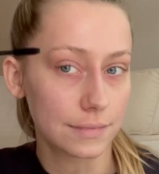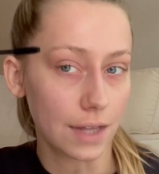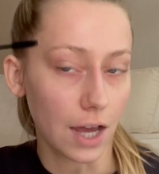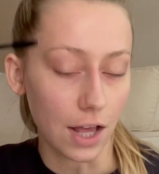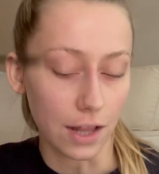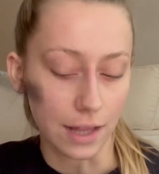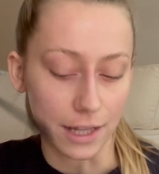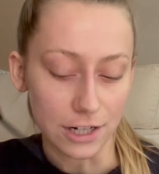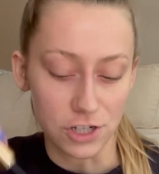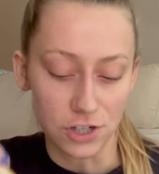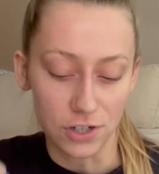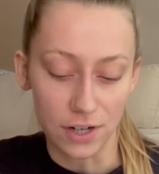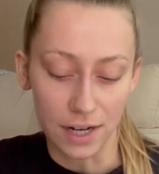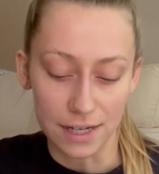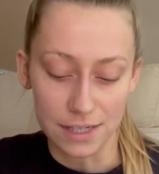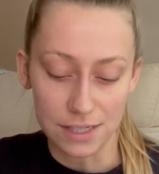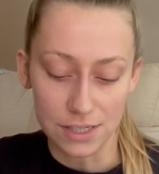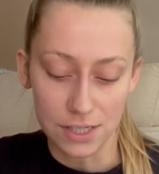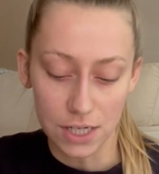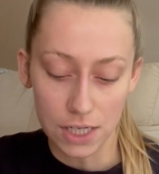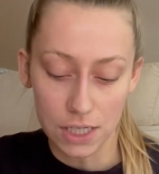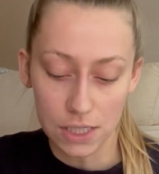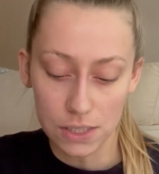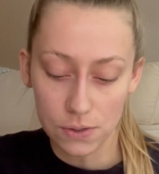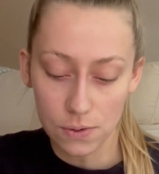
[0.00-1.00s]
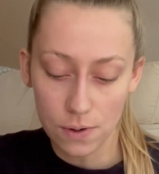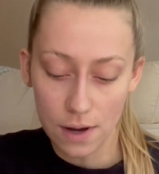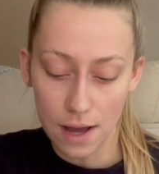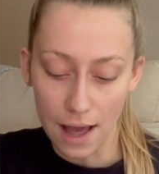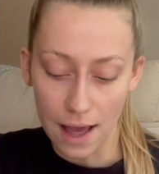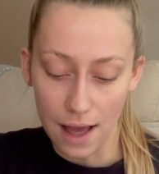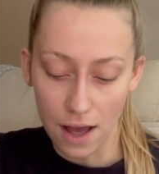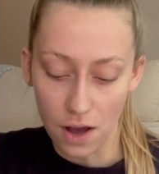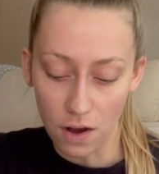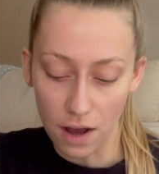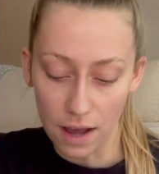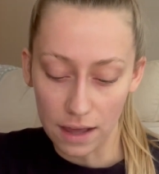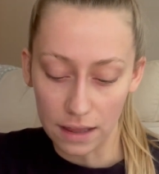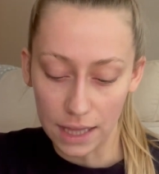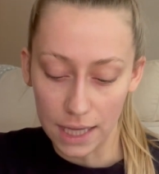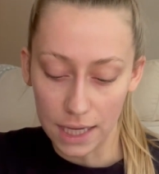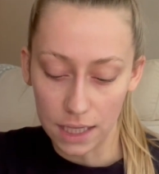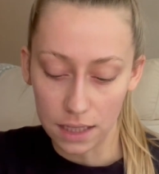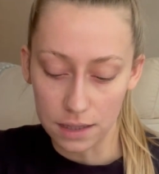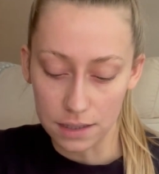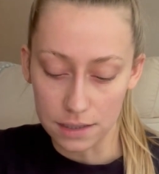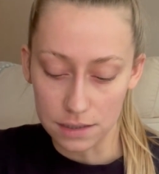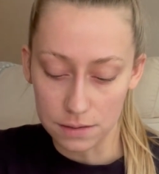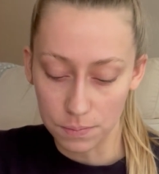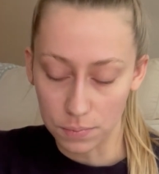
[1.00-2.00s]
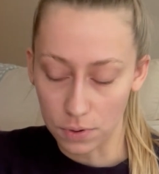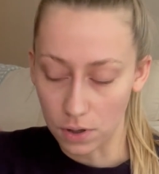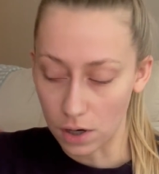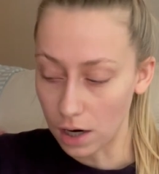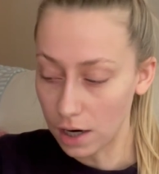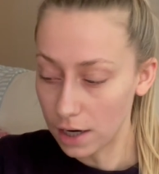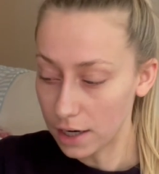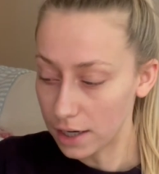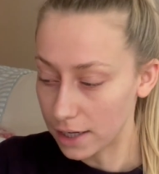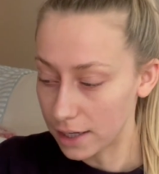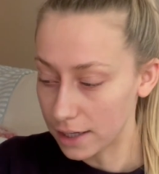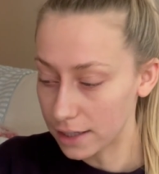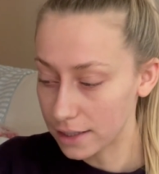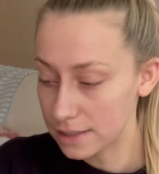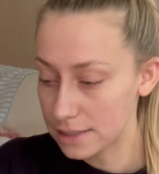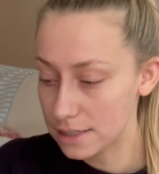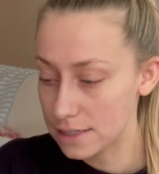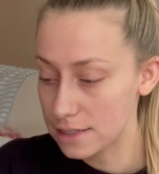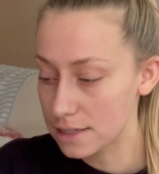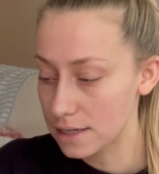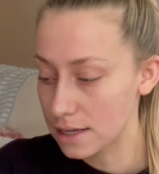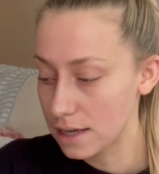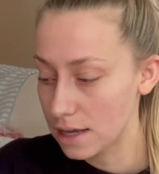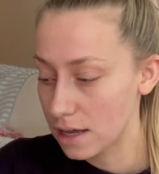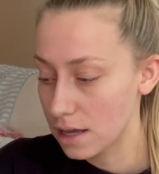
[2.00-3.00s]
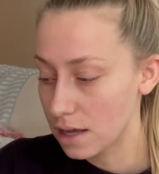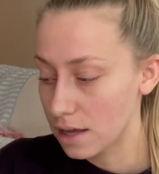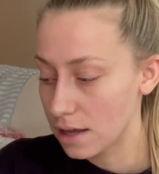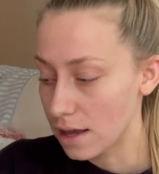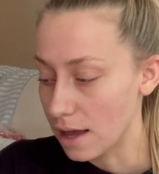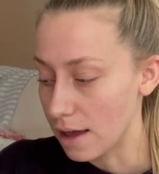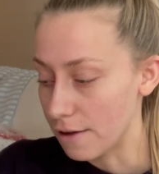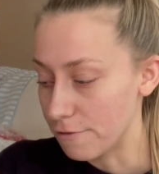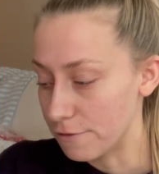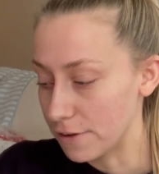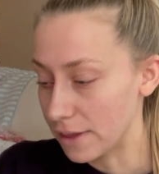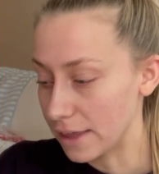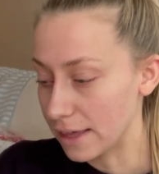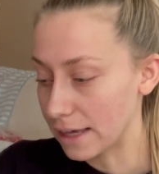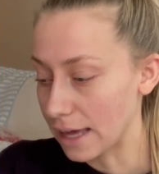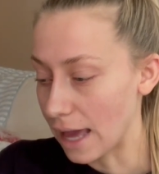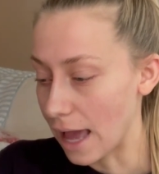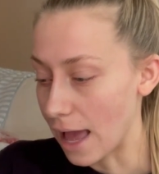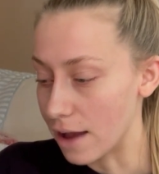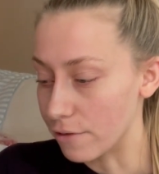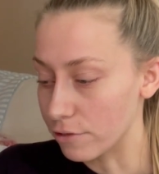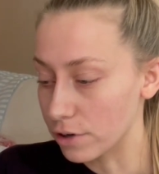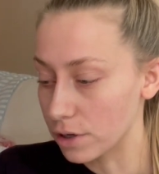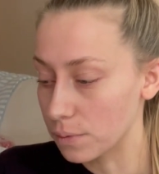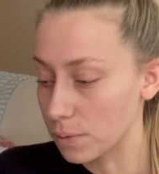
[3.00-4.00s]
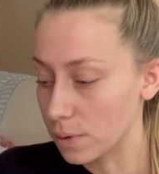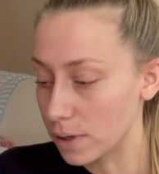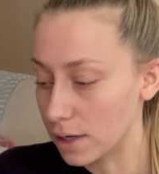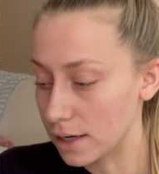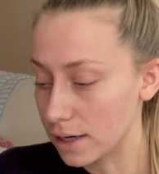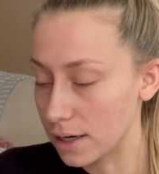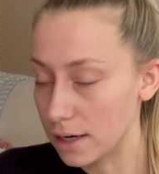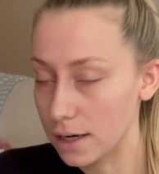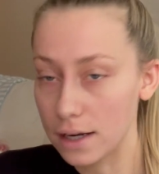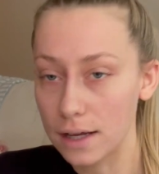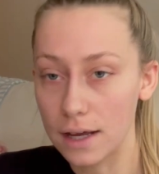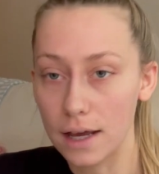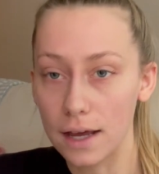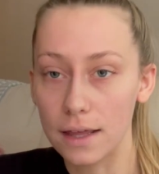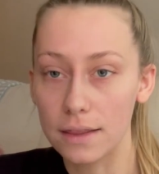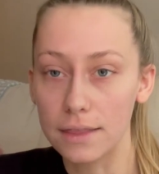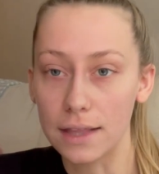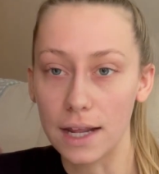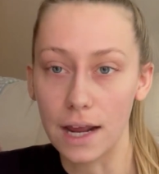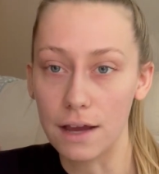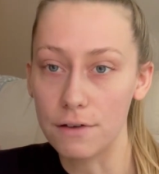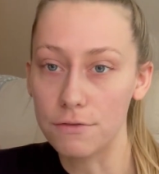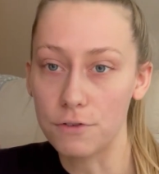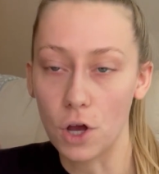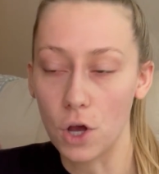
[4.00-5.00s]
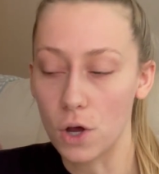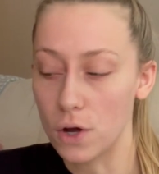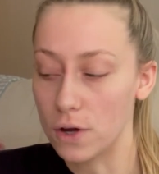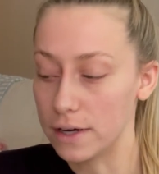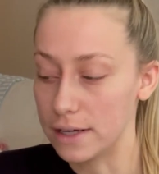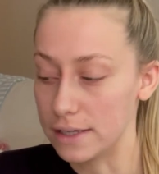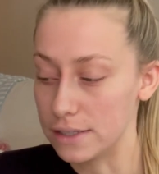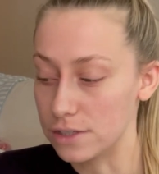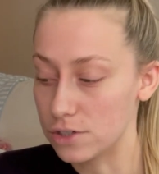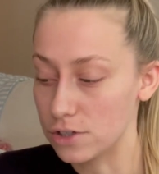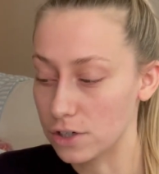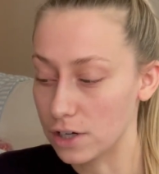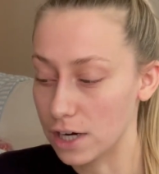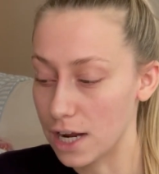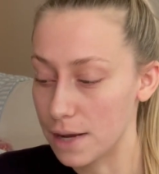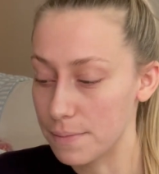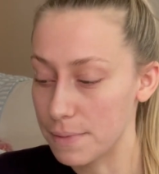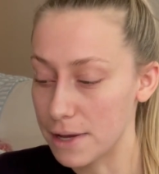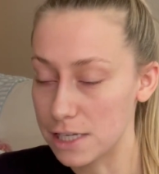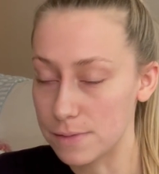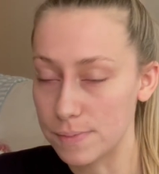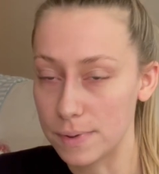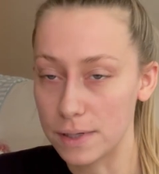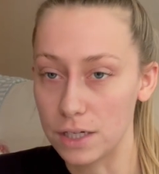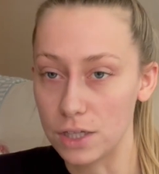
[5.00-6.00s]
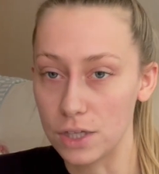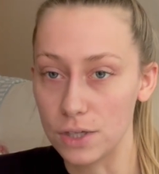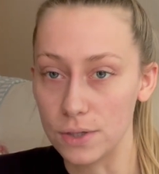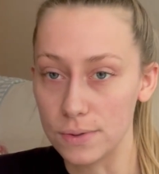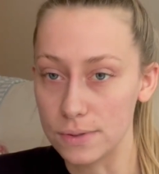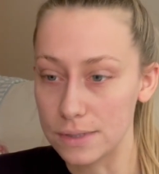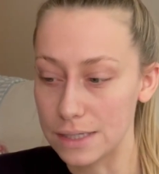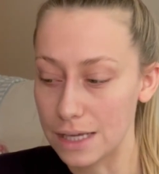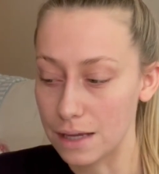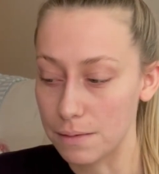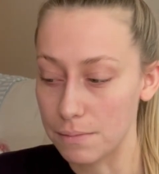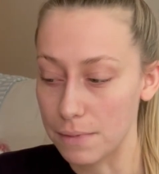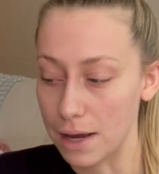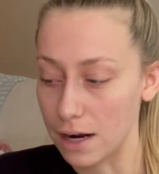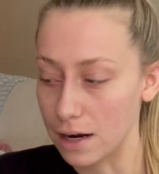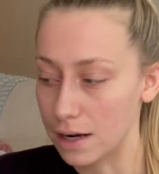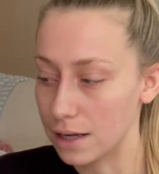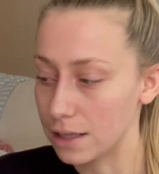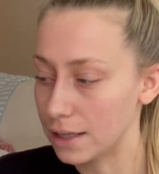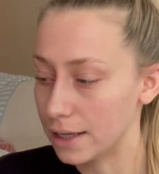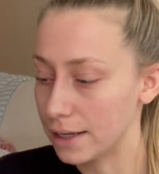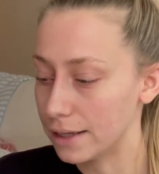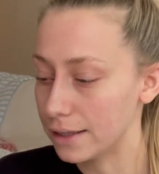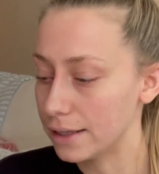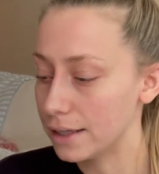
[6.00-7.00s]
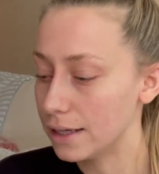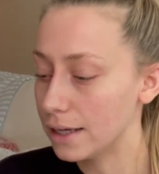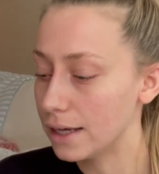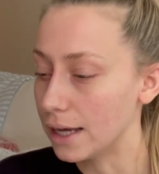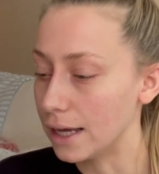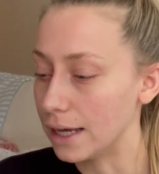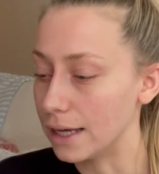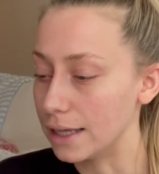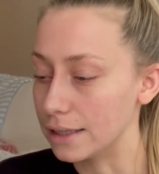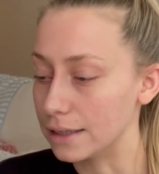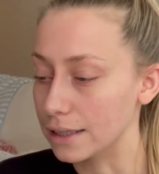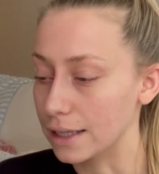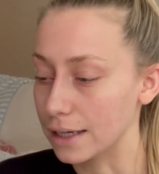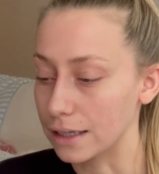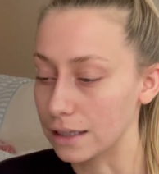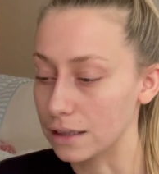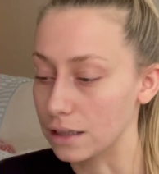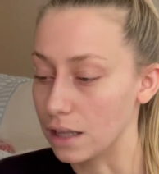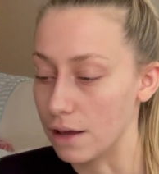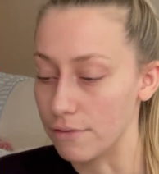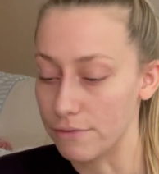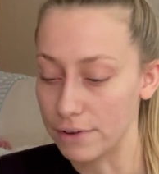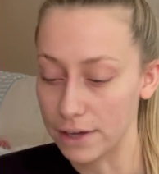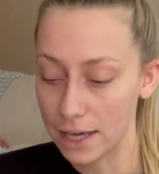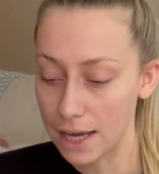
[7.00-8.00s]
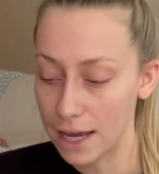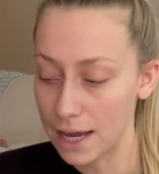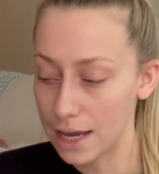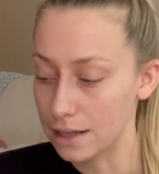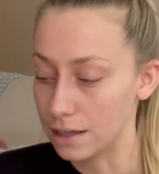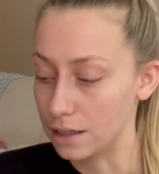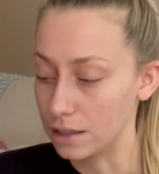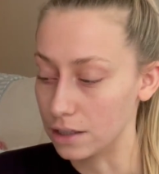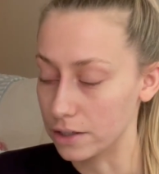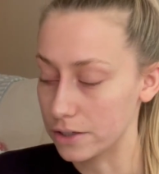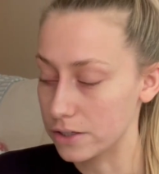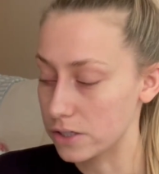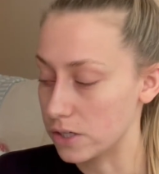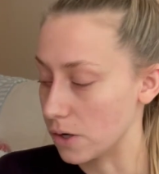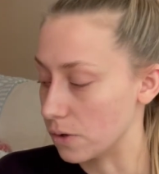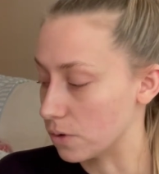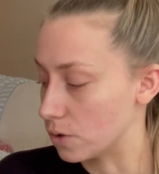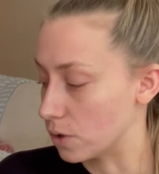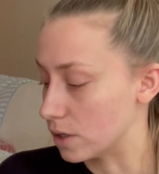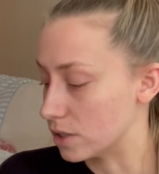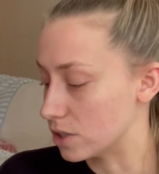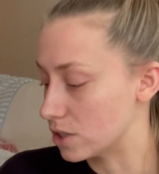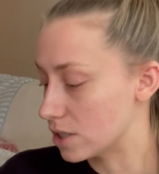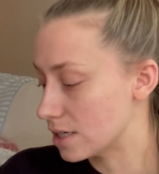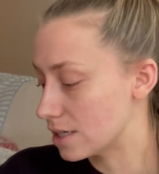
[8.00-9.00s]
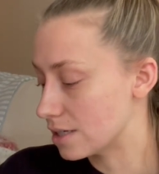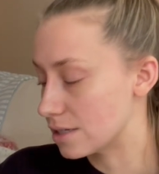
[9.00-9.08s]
I'll let you guys know how I like these products. I feel like everyone that I follow on Instagram has been using Merit lately and like loving it, and it looks so gorgeous,